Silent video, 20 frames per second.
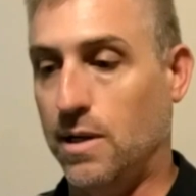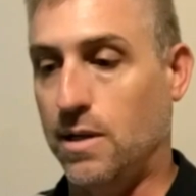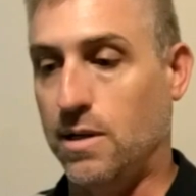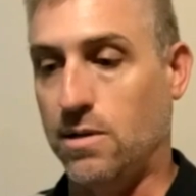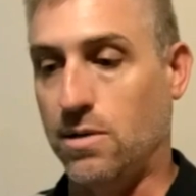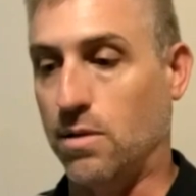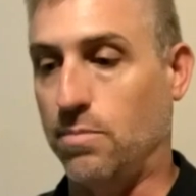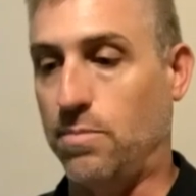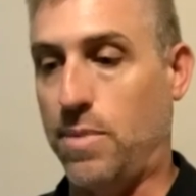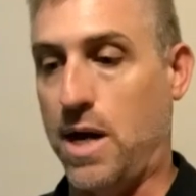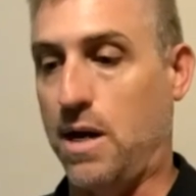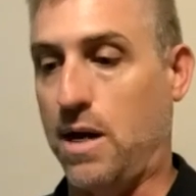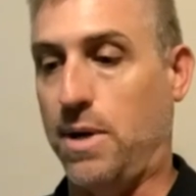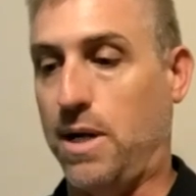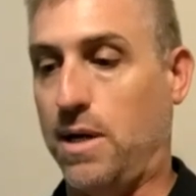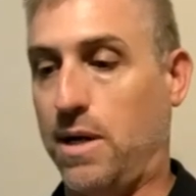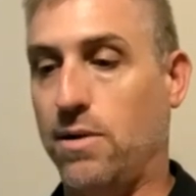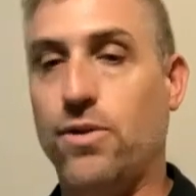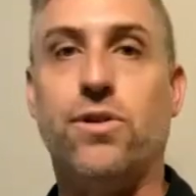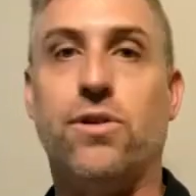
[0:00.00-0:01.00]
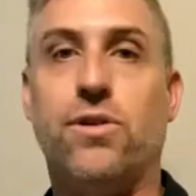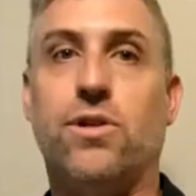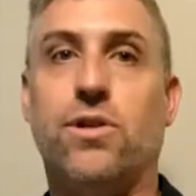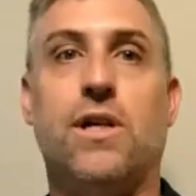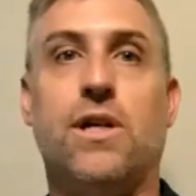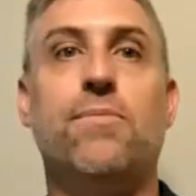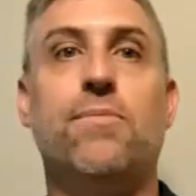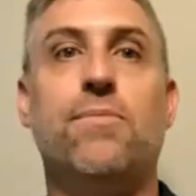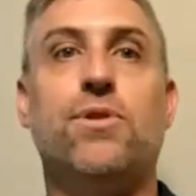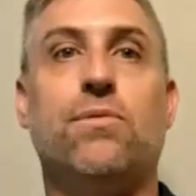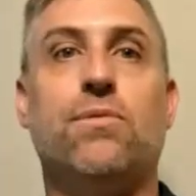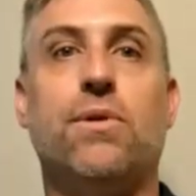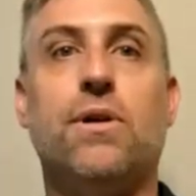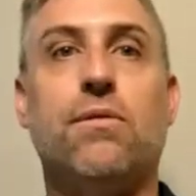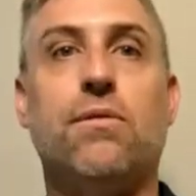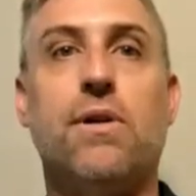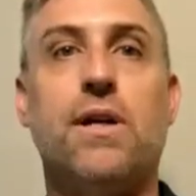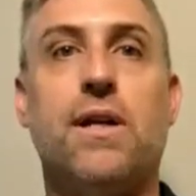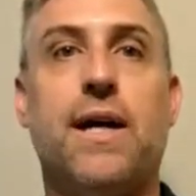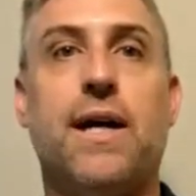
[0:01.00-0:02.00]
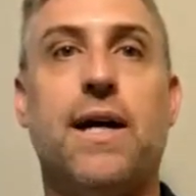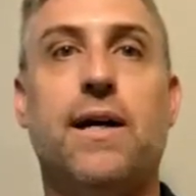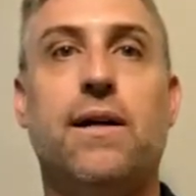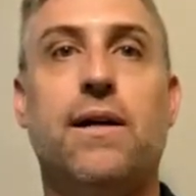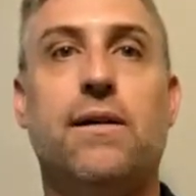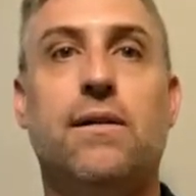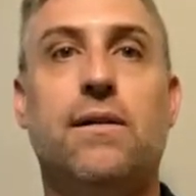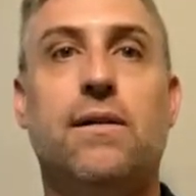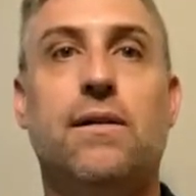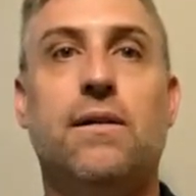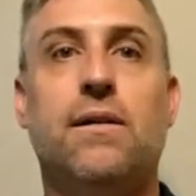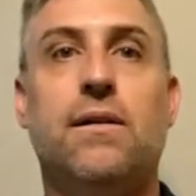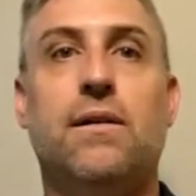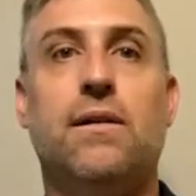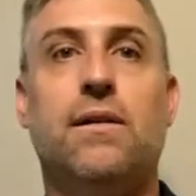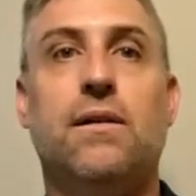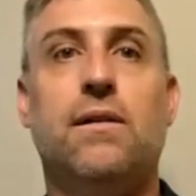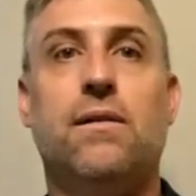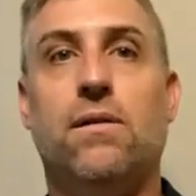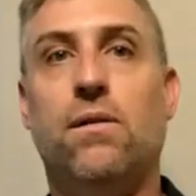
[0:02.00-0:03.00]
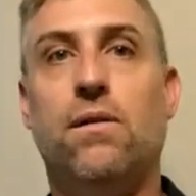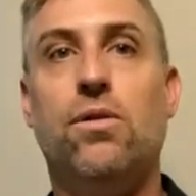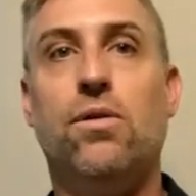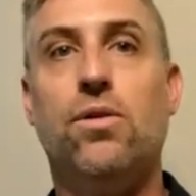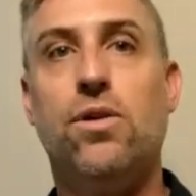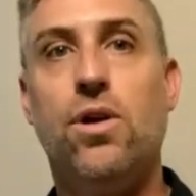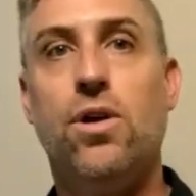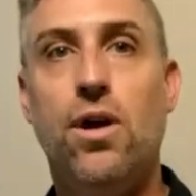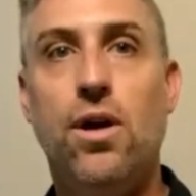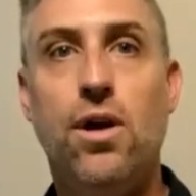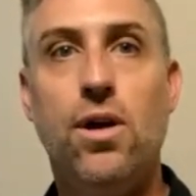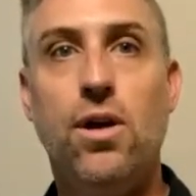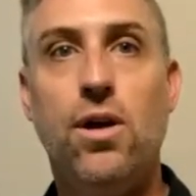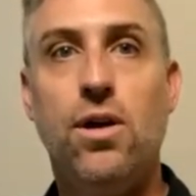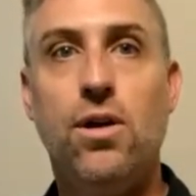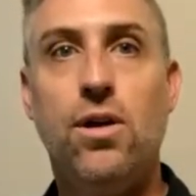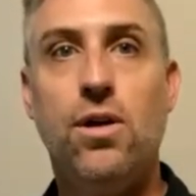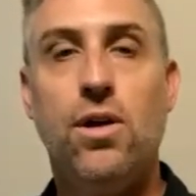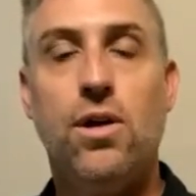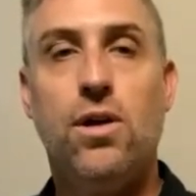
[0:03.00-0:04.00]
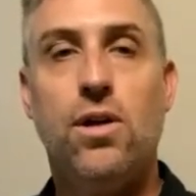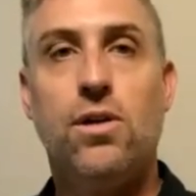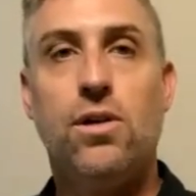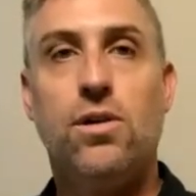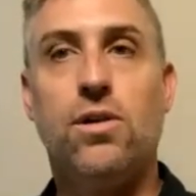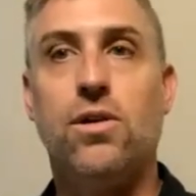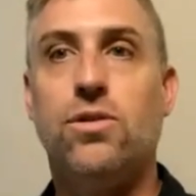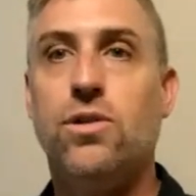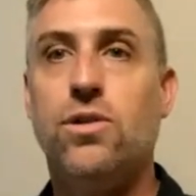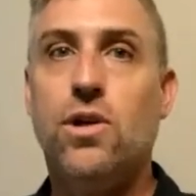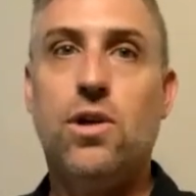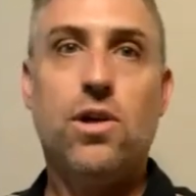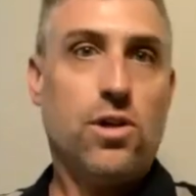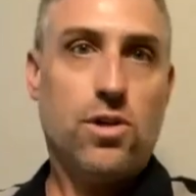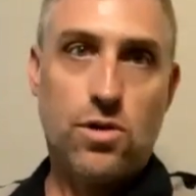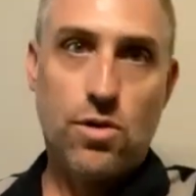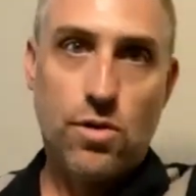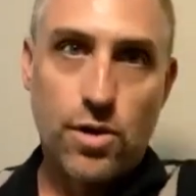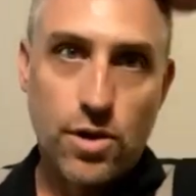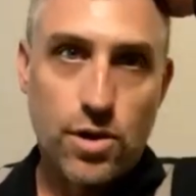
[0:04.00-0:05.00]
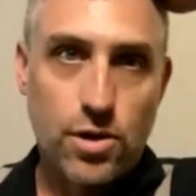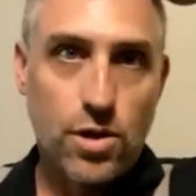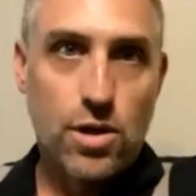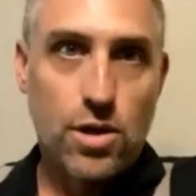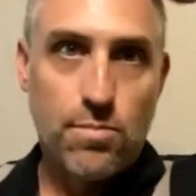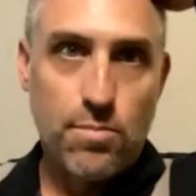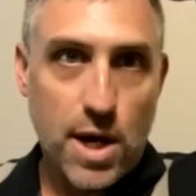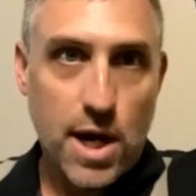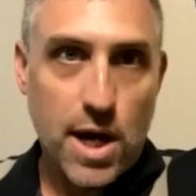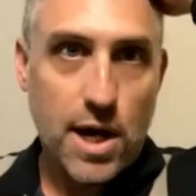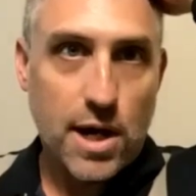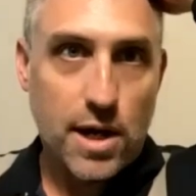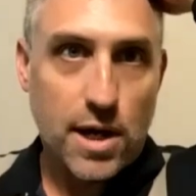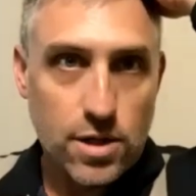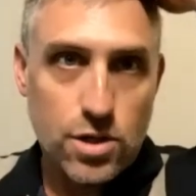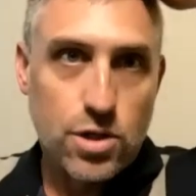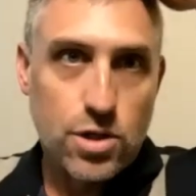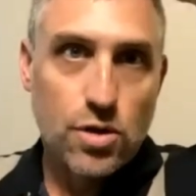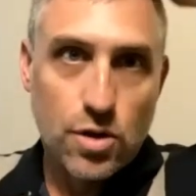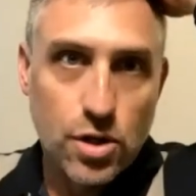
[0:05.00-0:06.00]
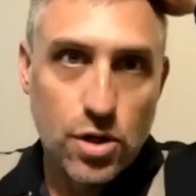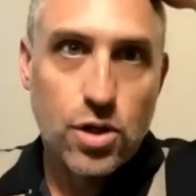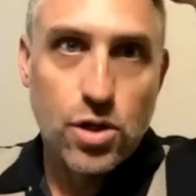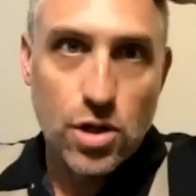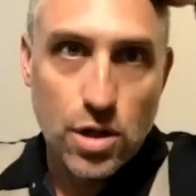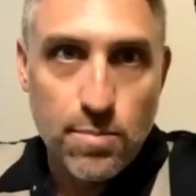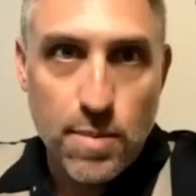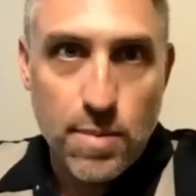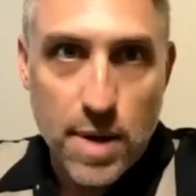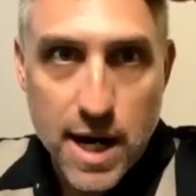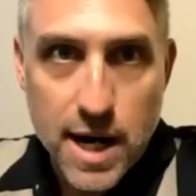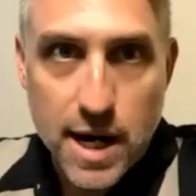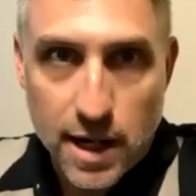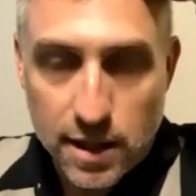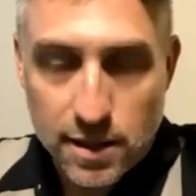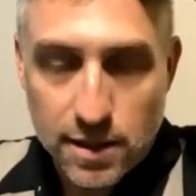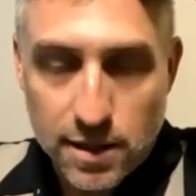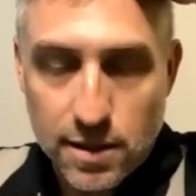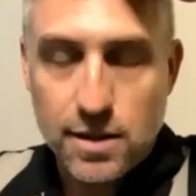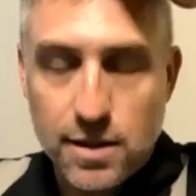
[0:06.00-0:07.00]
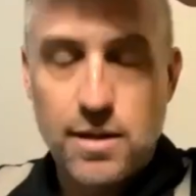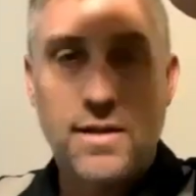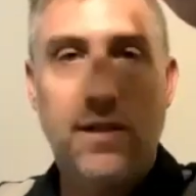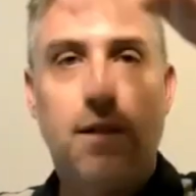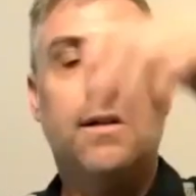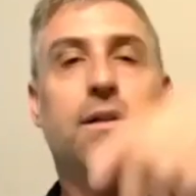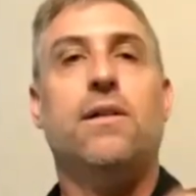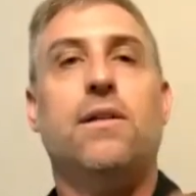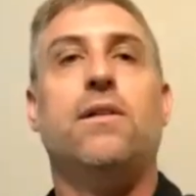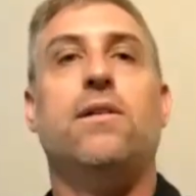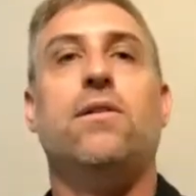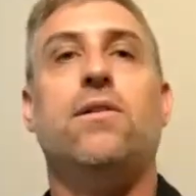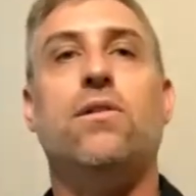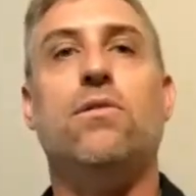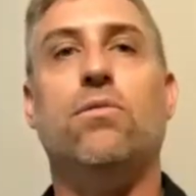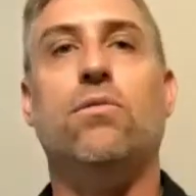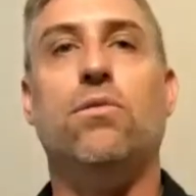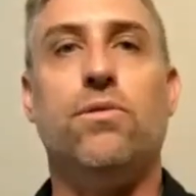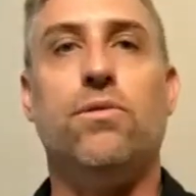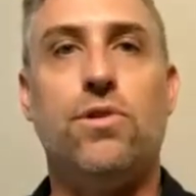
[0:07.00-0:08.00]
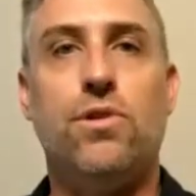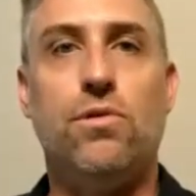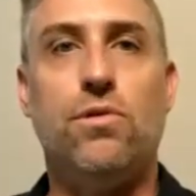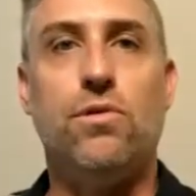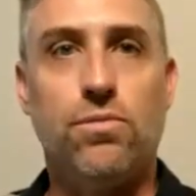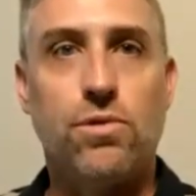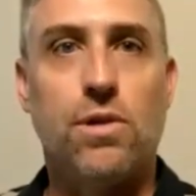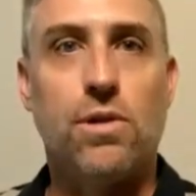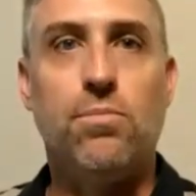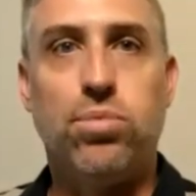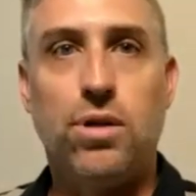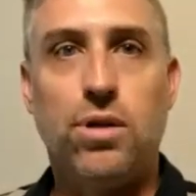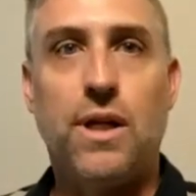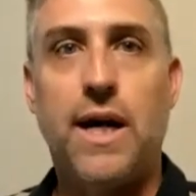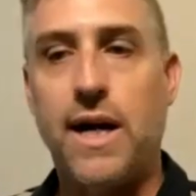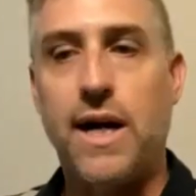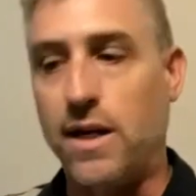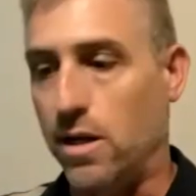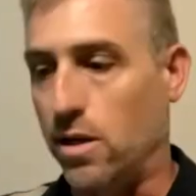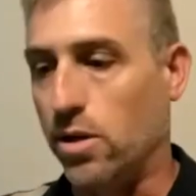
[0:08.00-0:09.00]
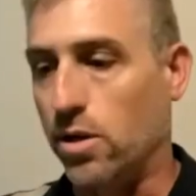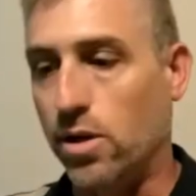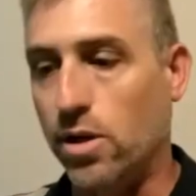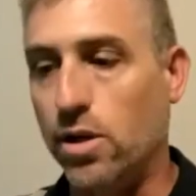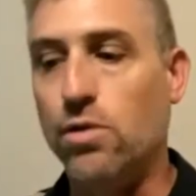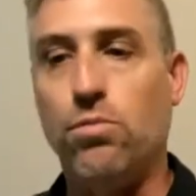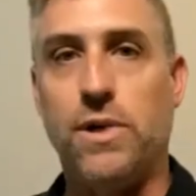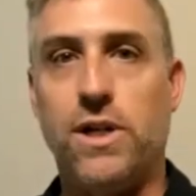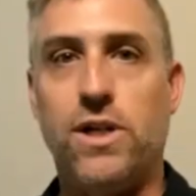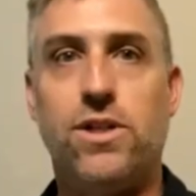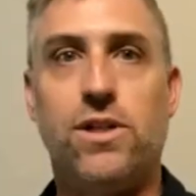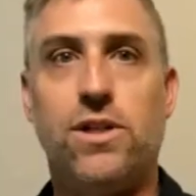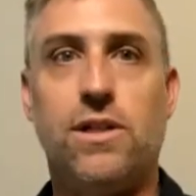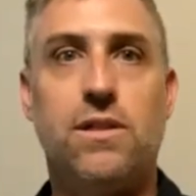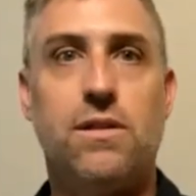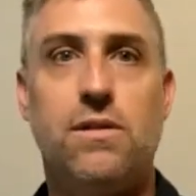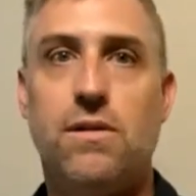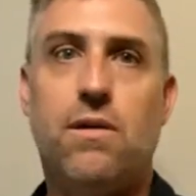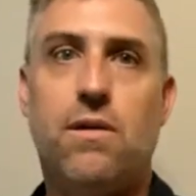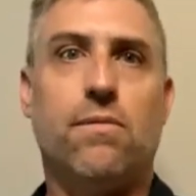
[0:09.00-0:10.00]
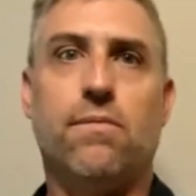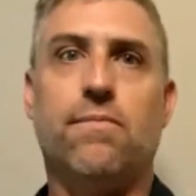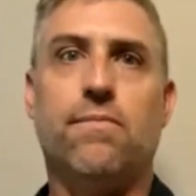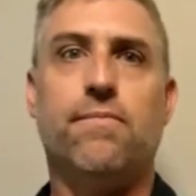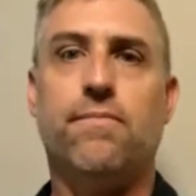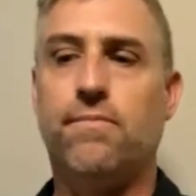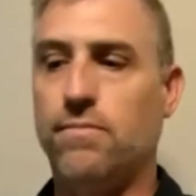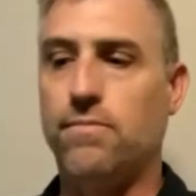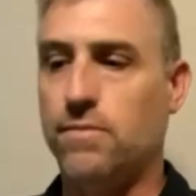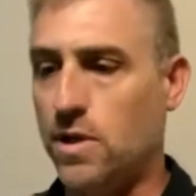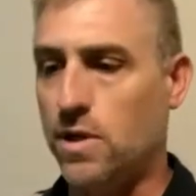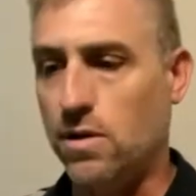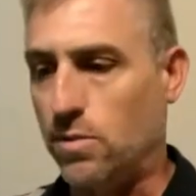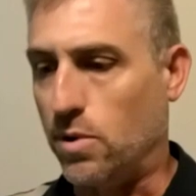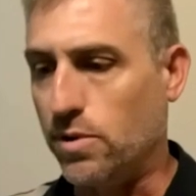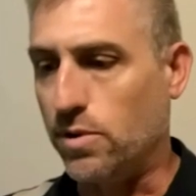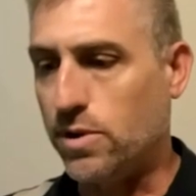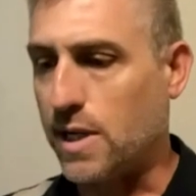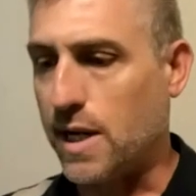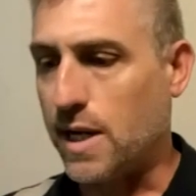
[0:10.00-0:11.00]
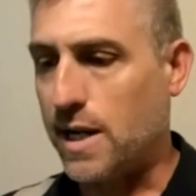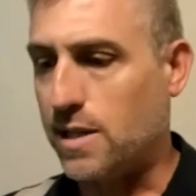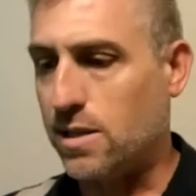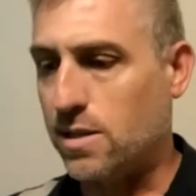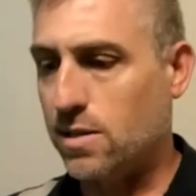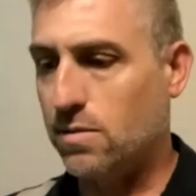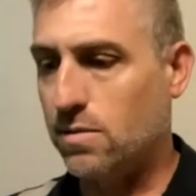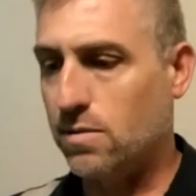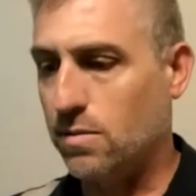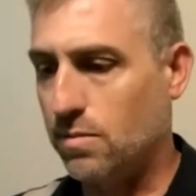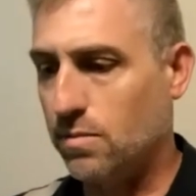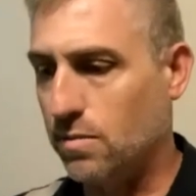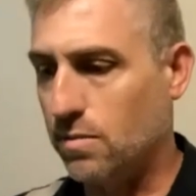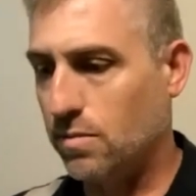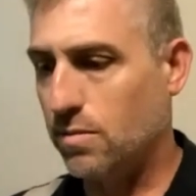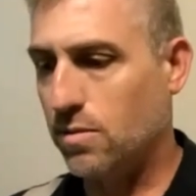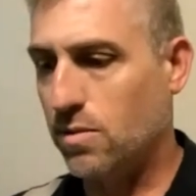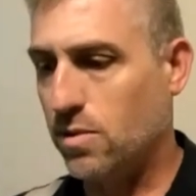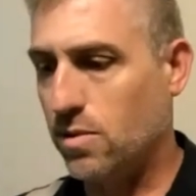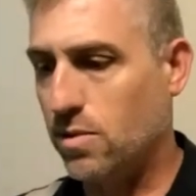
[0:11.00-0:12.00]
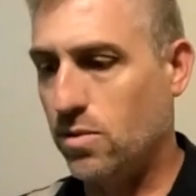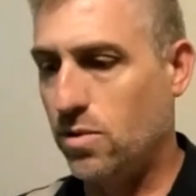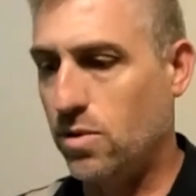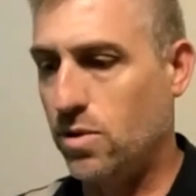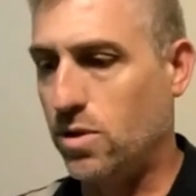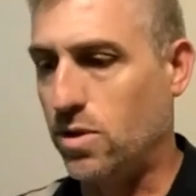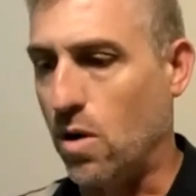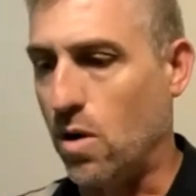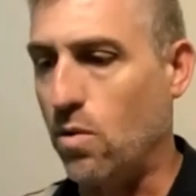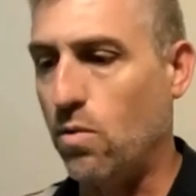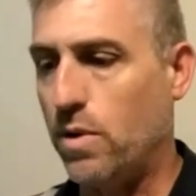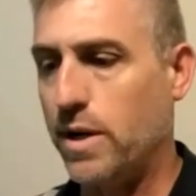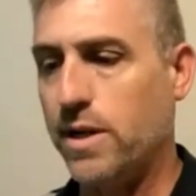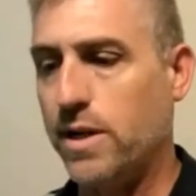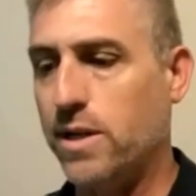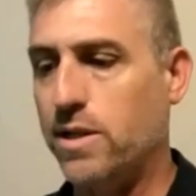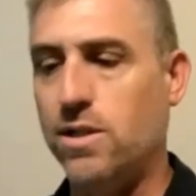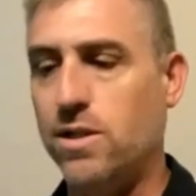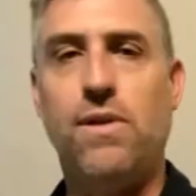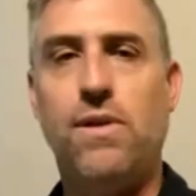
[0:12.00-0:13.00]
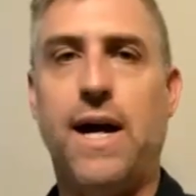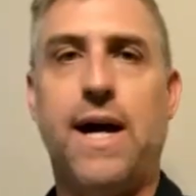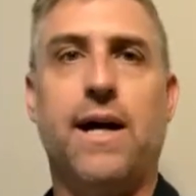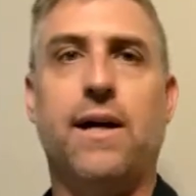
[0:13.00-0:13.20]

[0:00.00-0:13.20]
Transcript: your beta males, your simps would agree to that. Okay, you're a good man. You're a good man you you comply to her wishes. No, no, those guys don't want to do that